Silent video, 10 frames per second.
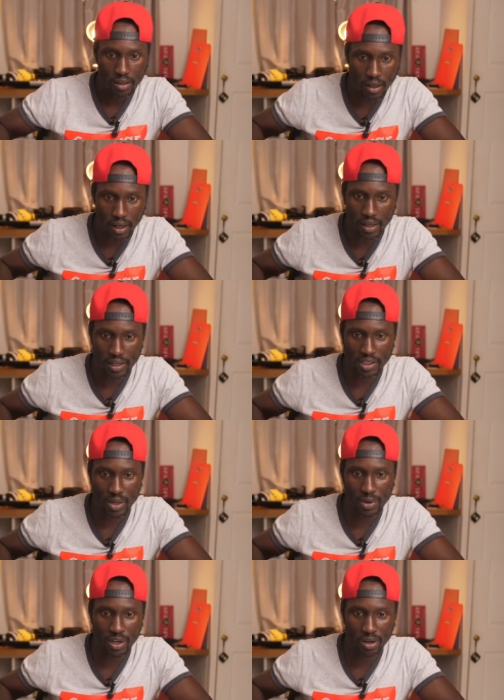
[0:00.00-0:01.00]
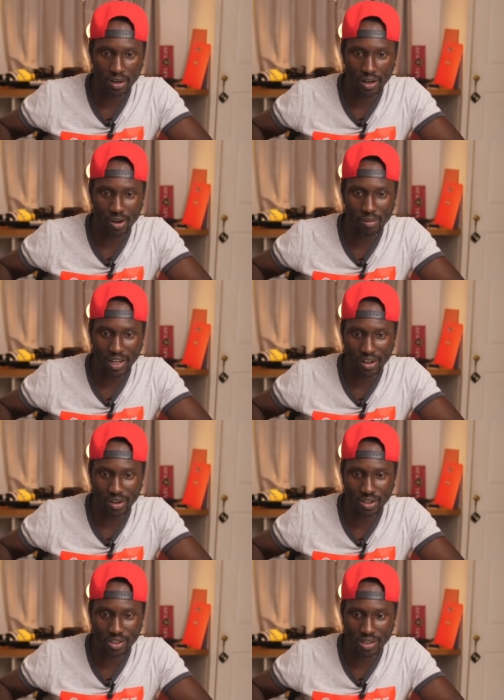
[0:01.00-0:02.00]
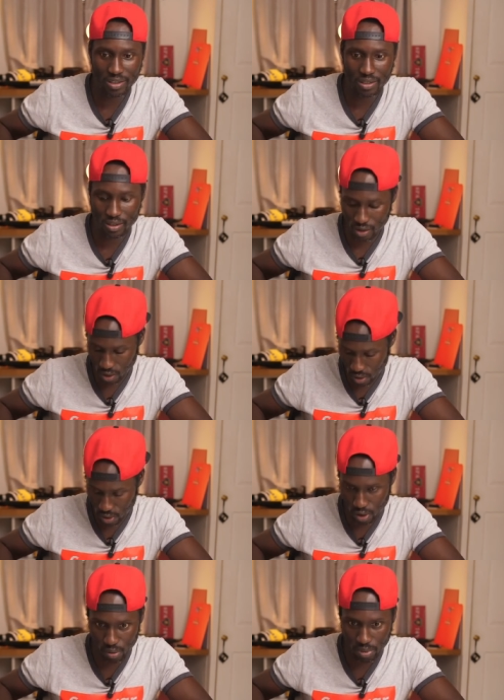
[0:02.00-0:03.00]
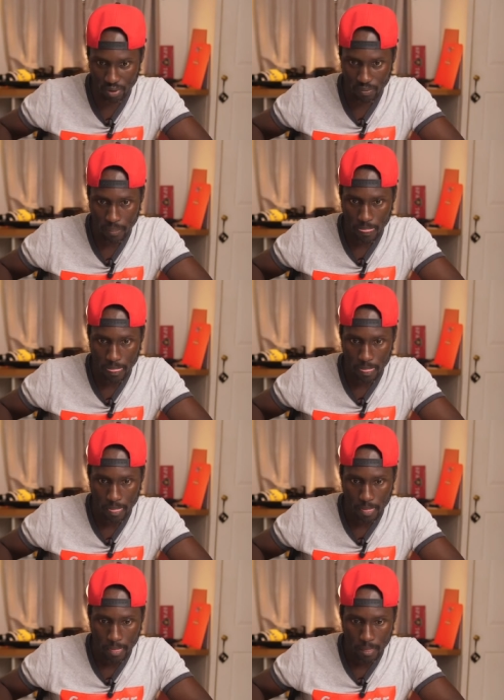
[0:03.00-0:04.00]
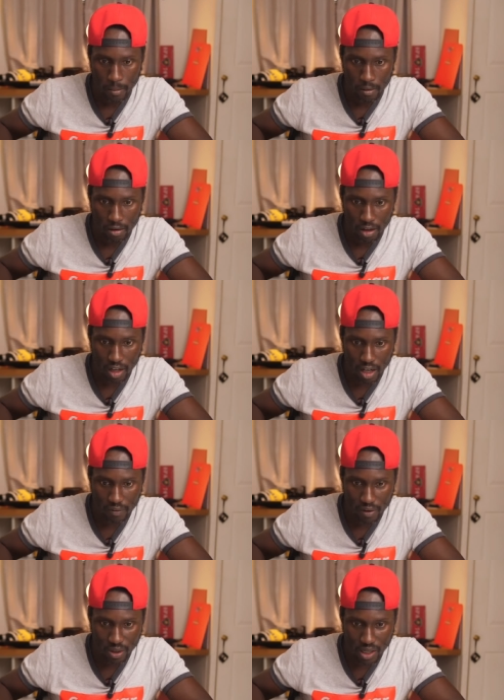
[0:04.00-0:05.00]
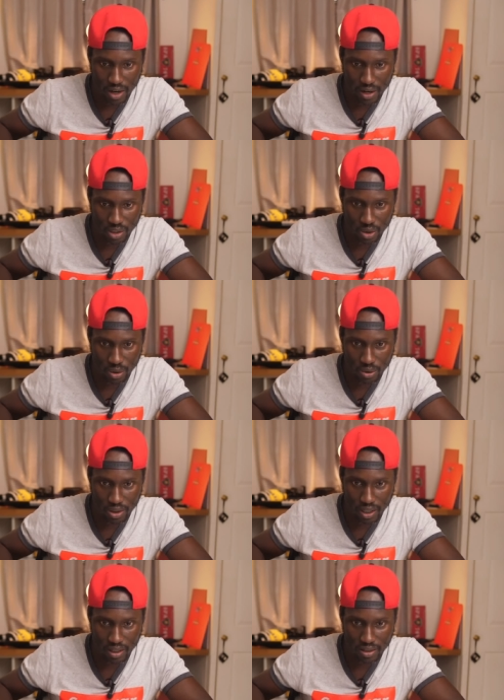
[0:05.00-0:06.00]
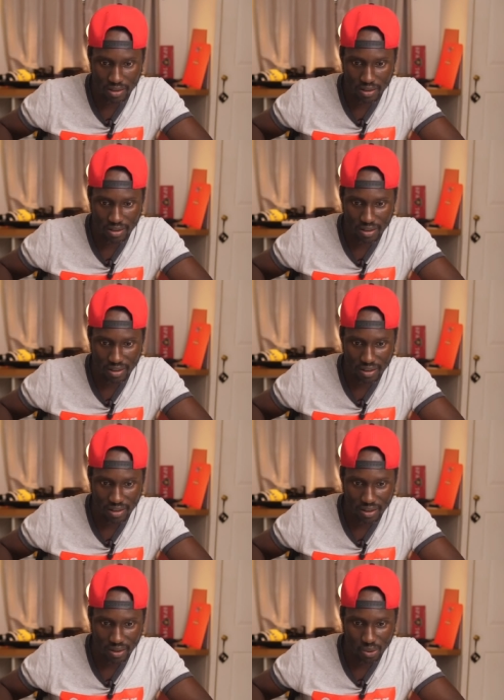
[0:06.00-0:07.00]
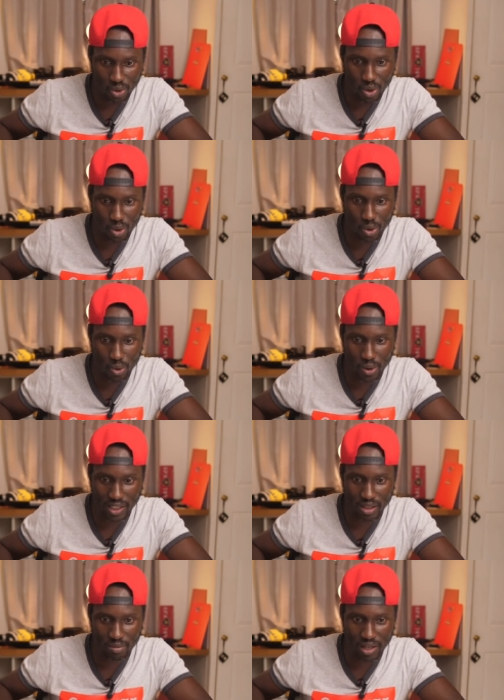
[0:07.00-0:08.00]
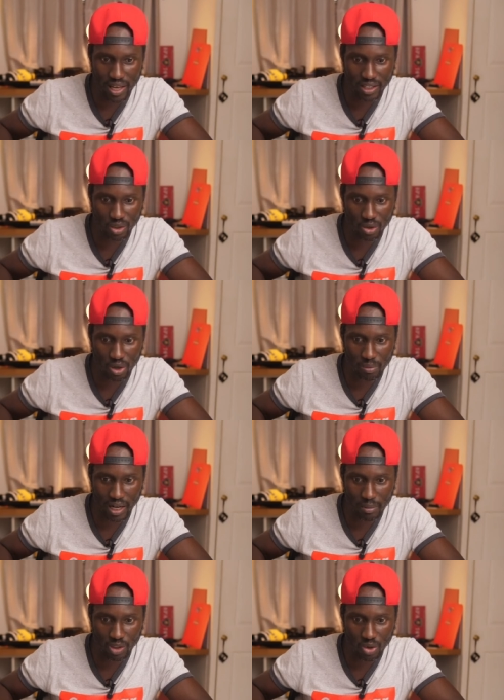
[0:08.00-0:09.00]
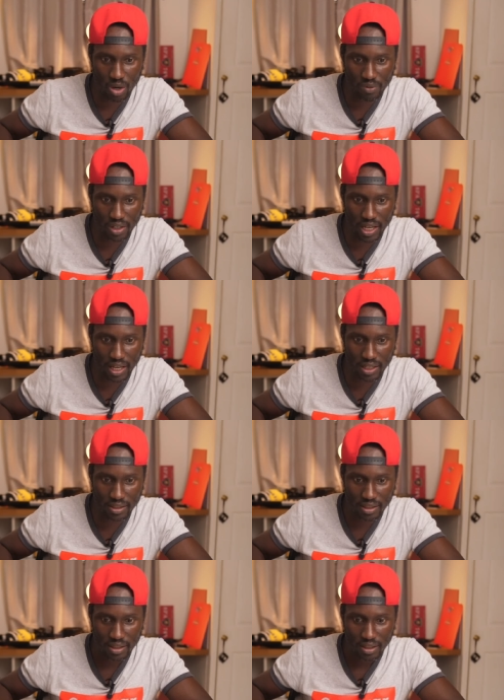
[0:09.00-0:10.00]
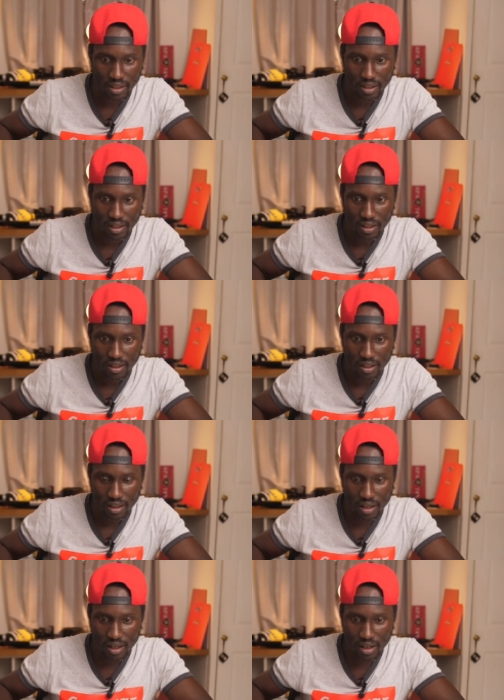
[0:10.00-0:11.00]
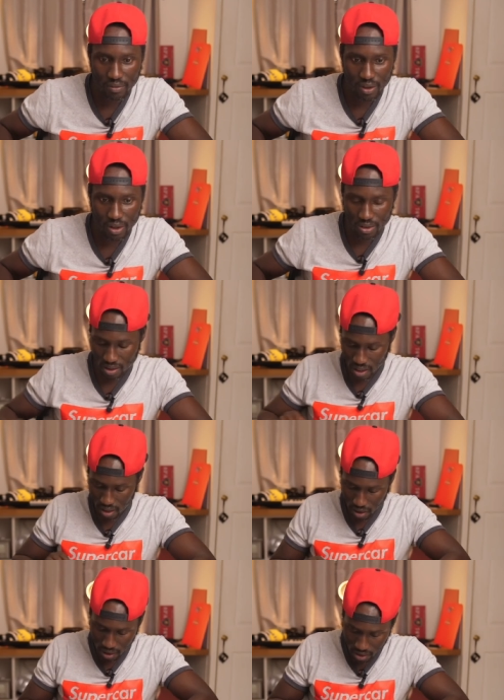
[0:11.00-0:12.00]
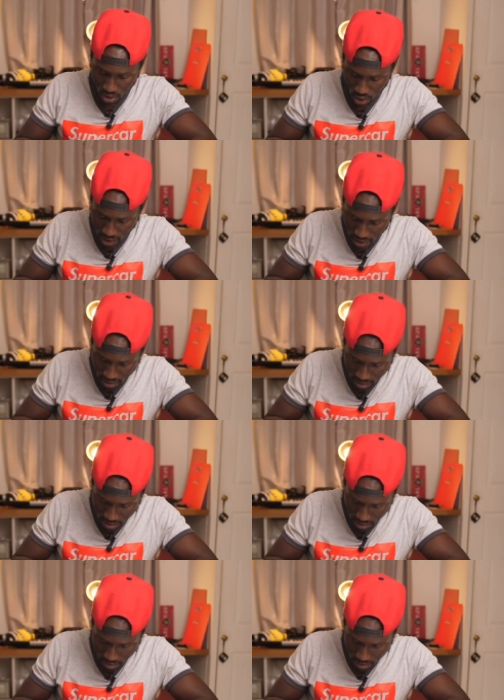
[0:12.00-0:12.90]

Oh, yes, here we go. Oh my gosh, this is so dope. How far do I gotta scroll to get this? Whoo, that's a big ass scroll, man. I'm scrolling for days. Ah, oh, for God's sake. Can I just share this.